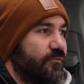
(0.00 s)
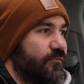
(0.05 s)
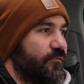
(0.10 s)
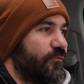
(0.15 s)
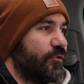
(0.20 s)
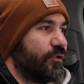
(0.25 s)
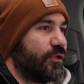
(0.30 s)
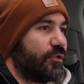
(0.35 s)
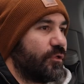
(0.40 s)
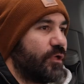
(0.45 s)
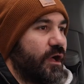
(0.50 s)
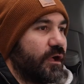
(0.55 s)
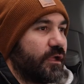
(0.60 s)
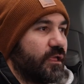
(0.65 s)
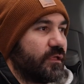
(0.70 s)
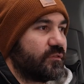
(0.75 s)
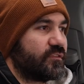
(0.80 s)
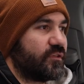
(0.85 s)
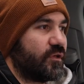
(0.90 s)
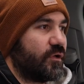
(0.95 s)
it's fully
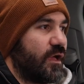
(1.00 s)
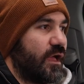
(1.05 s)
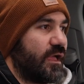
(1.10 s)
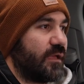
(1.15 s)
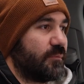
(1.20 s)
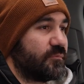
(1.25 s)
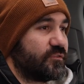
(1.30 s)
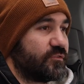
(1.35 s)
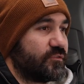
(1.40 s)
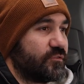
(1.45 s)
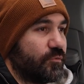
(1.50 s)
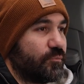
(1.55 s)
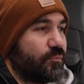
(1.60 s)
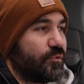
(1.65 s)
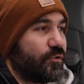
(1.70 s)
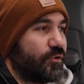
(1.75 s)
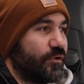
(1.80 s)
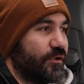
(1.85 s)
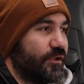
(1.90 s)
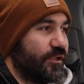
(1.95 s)
locking, so I am
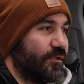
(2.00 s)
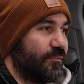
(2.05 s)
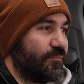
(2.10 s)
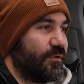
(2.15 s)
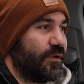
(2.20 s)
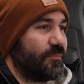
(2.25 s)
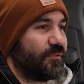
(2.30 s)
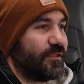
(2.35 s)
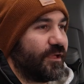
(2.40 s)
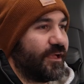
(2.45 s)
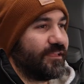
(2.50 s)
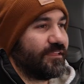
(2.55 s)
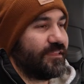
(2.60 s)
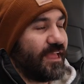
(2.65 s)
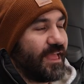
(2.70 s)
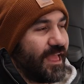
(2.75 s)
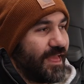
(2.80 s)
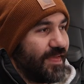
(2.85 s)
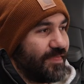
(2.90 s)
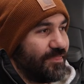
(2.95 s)
super, you know, pumped on it.
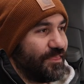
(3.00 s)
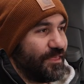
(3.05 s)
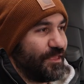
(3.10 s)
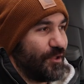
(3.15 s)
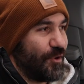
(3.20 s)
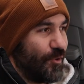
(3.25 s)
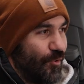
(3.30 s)
The